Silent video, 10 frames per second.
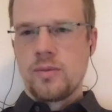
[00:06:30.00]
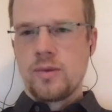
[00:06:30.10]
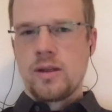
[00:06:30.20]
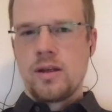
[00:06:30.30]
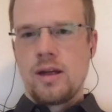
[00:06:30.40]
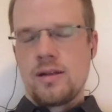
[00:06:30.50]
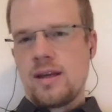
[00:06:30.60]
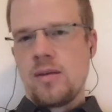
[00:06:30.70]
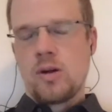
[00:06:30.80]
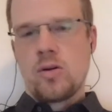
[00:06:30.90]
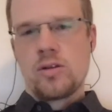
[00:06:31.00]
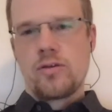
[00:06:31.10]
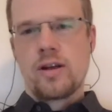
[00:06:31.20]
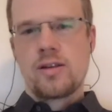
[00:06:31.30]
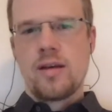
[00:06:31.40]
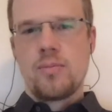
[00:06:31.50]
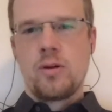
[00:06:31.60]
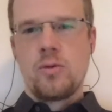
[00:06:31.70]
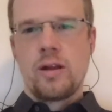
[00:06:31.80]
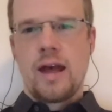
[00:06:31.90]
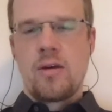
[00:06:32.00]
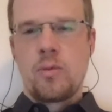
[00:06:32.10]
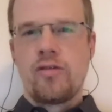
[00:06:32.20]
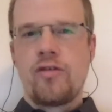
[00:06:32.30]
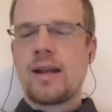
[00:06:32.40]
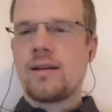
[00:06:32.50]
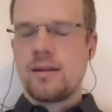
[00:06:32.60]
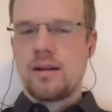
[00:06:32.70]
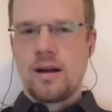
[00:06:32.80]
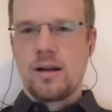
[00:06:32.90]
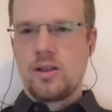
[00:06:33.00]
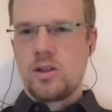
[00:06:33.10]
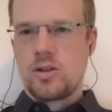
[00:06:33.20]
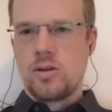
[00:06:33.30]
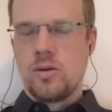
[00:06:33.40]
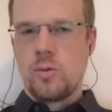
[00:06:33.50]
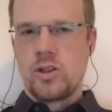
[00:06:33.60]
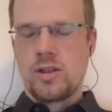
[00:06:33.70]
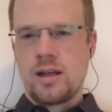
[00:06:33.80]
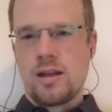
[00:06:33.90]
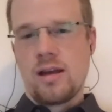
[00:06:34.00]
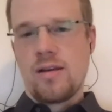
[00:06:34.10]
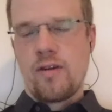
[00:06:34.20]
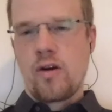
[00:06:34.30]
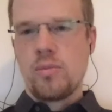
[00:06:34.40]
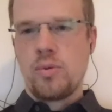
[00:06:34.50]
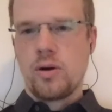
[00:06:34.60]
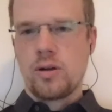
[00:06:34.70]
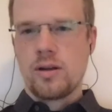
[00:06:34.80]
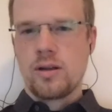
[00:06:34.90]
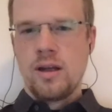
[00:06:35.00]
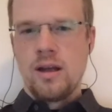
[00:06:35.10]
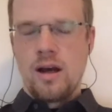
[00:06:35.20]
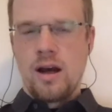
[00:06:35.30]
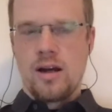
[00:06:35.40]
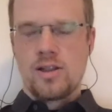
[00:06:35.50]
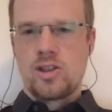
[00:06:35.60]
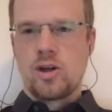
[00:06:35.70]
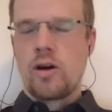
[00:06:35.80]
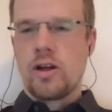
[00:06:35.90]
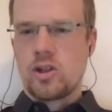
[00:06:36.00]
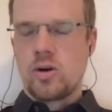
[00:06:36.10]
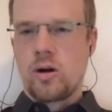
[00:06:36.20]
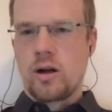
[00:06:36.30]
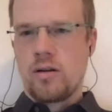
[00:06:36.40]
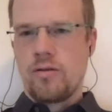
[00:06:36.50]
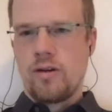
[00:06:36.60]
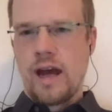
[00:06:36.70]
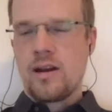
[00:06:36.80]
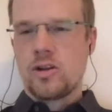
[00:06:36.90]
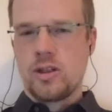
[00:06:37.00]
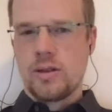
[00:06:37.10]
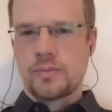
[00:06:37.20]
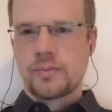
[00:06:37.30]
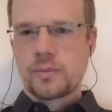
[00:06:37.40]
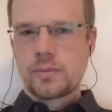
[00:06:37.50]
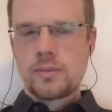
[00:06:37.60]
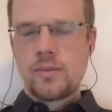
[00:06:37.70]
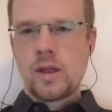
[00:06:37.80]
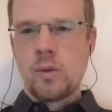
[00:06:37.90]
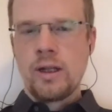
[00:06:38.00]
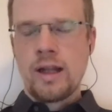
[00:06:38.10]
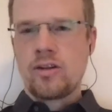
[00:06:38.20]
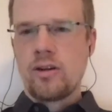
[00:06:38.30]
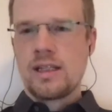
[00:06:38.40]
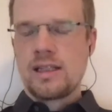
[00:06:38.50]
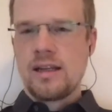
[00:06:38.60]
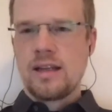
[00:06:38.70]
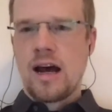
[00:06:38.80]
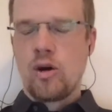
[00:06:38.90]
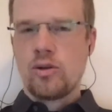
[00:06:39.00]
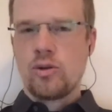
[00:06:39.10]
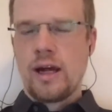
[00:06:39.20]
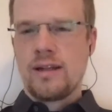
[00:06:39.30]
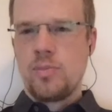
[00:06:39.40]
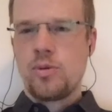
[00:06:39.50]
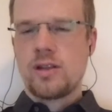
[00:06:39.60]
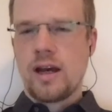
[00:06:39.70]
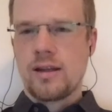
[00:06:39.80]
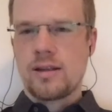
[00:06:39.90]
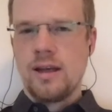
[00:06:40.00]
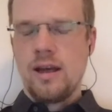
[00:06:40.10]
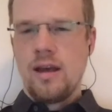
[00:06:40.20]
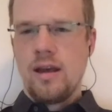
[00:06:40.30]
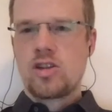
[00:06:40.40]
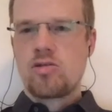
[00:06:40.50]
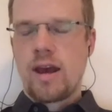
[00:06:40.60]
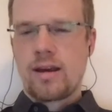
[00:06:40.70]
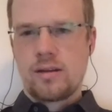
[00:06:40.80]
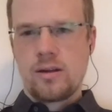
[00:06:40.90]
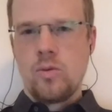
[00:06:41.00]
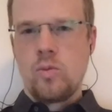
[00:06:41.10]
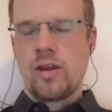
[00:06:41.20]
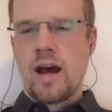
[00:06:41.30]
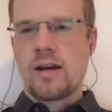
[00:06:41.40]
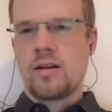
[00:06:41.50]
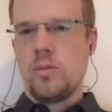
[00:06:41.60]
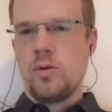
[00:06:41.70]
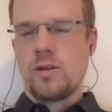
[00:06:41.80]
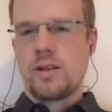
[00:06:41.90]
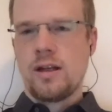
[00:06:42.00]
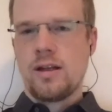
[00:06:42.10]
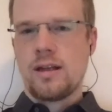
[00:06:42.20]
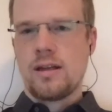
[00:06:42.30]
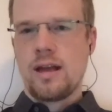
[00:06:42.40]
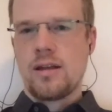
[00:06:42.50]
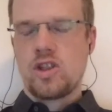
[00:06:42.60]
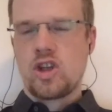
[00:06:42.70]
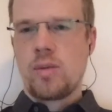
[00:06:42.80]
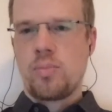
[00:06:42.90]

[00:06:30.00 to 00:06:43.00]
And same goes, for example, with fat tissue, which is a very important storage organ for energy. We'd like to understand how do adipocytes interact with other immune cells and shape